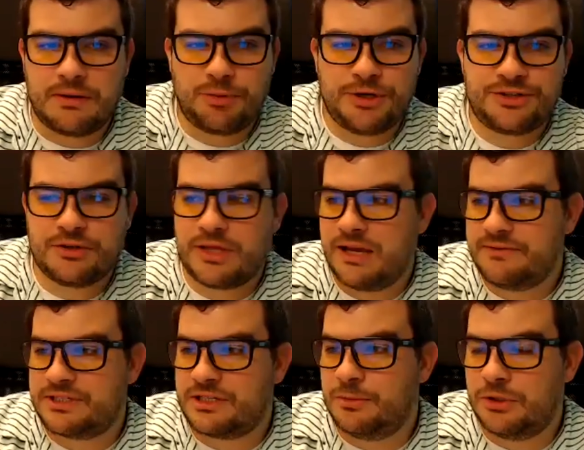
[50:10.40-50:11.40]
pretty sure they have a
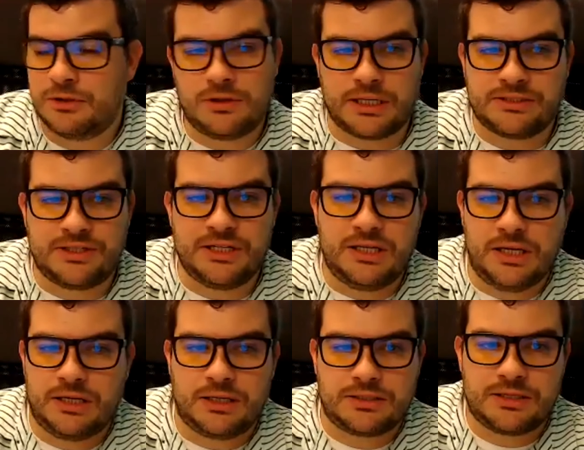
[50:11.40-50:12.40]
similar like CDN.
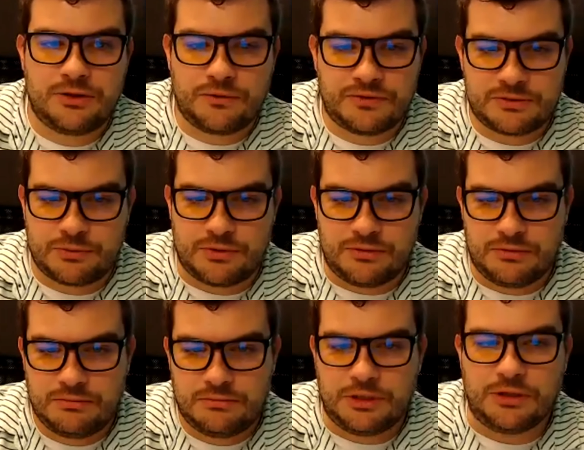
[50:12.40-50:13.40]
I just didn't know if this would,
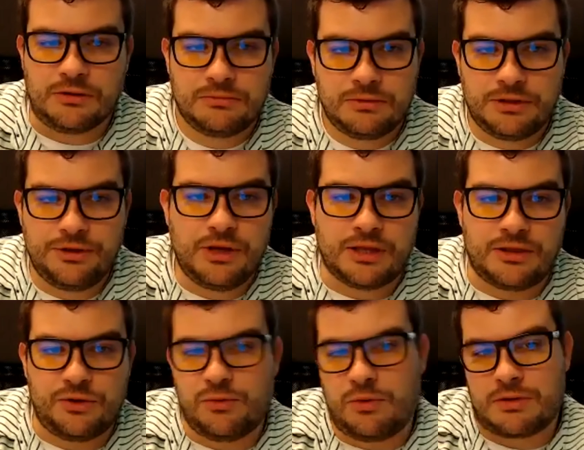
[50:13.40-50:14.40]
you can get the
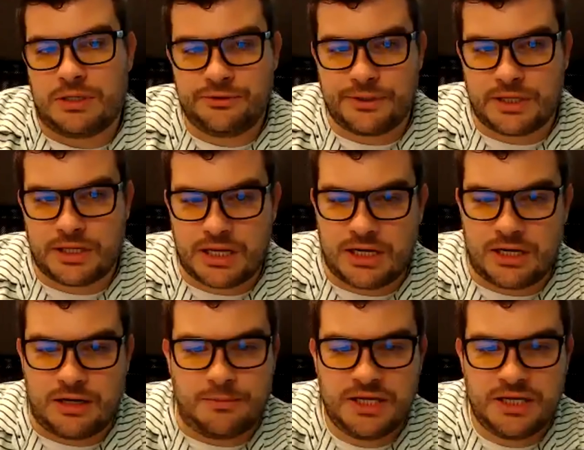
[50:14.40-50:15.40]
URL to it. Can
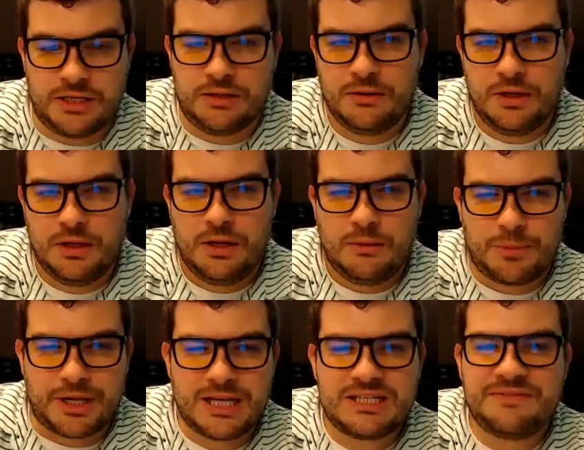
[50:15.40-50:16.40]
anybody hit it? But I
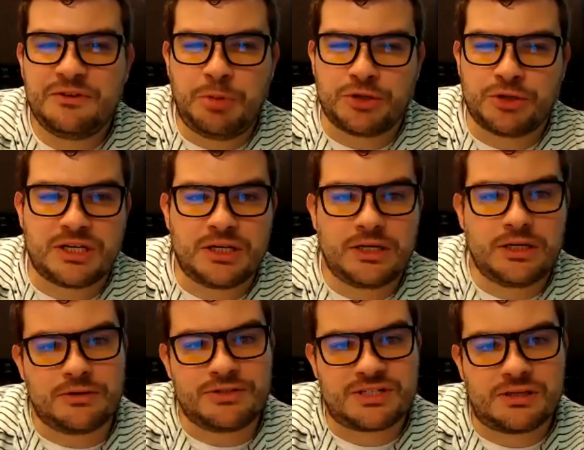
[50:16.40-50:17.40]
guess if you post it in your
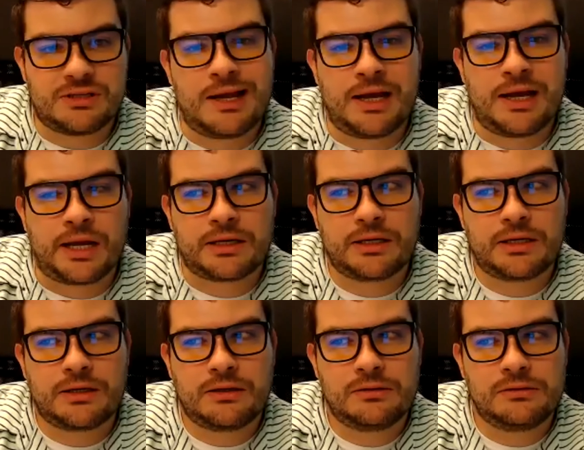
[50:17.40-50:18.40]
own Slack,
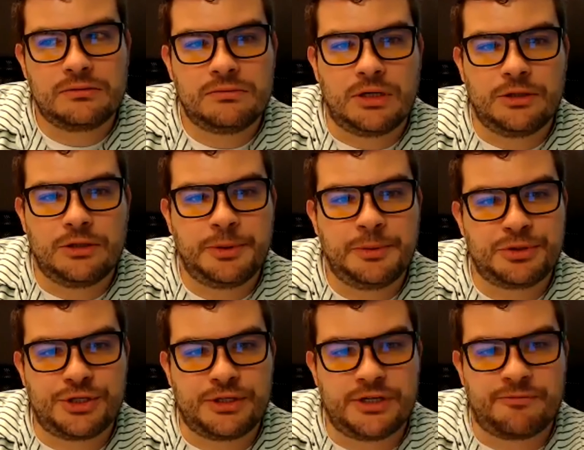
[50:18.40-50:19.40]
other people
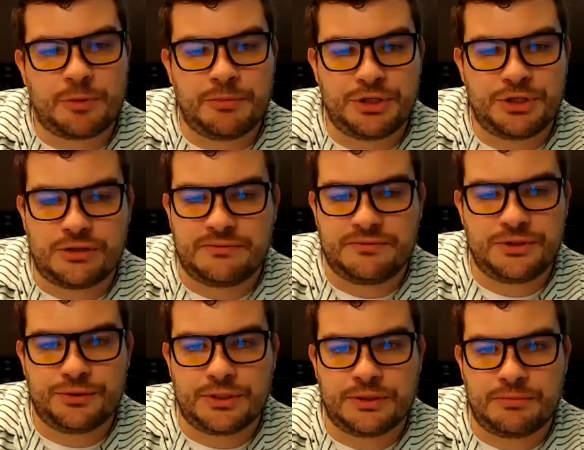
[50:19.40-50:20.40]
shouldn't have permission to view
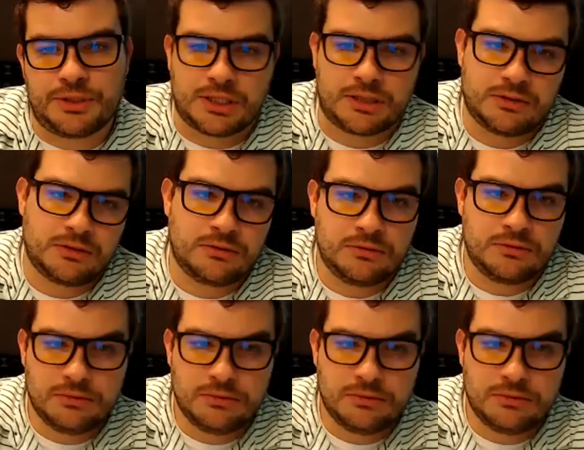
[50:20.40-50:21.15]
it. But I don't know.